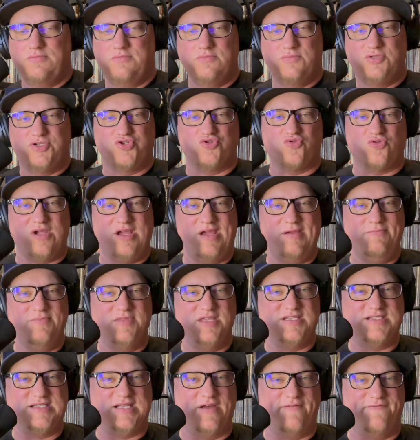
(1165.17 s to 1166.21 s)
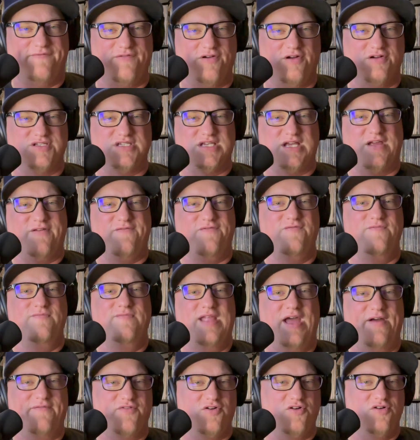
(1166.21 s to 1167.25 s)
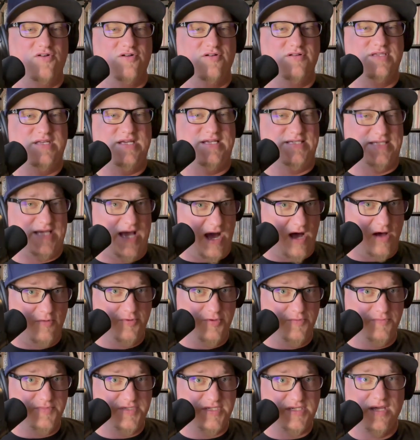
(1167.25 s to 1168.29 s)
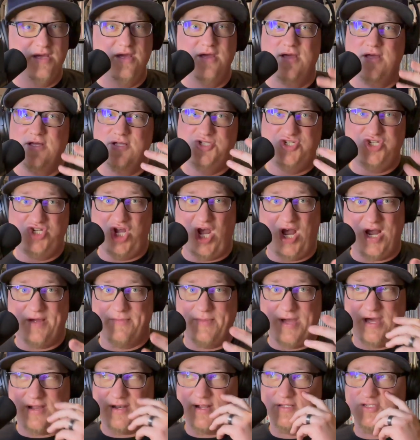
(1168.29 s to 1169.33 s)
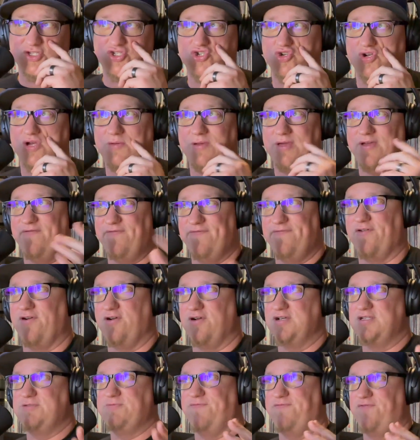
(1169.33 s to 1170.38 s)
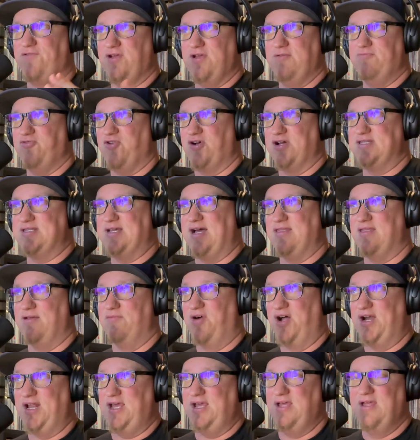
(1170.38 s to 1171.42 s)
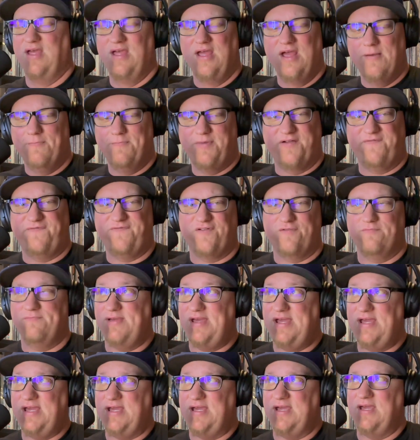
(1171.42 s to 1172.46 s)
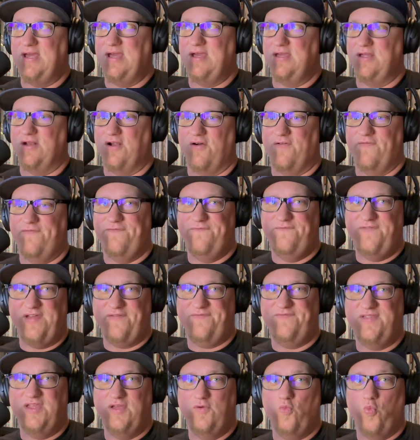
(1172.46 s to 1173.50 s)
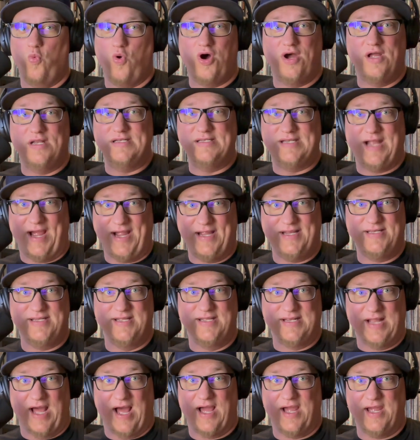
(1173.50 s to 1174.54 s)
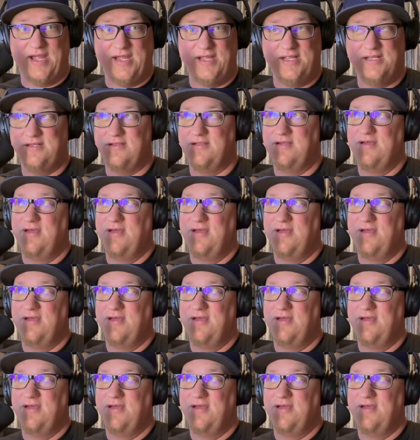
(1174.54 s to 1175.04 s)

stream the stuff first. Like, if you've never heard these albums, check them out on streaming first before you plunk down the money. But for me, you know, $51.99